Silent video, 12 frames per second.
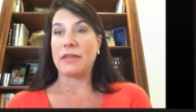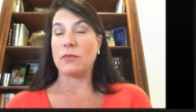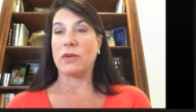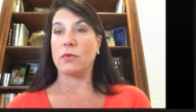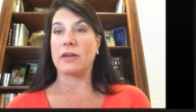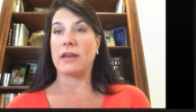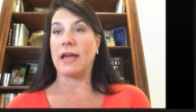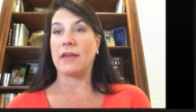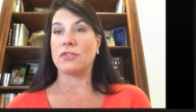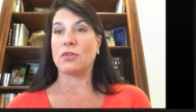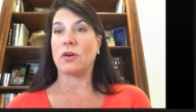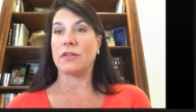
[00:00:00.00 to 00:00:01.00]
then we wouldn't
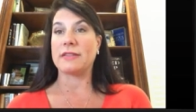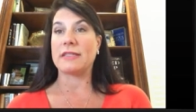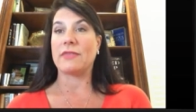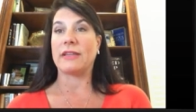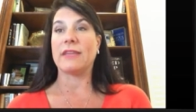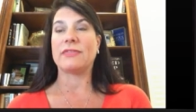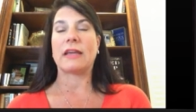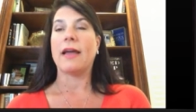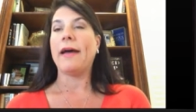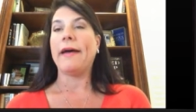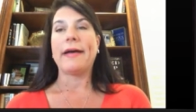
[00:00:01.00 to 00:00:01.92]
have to do all this heavy lifting.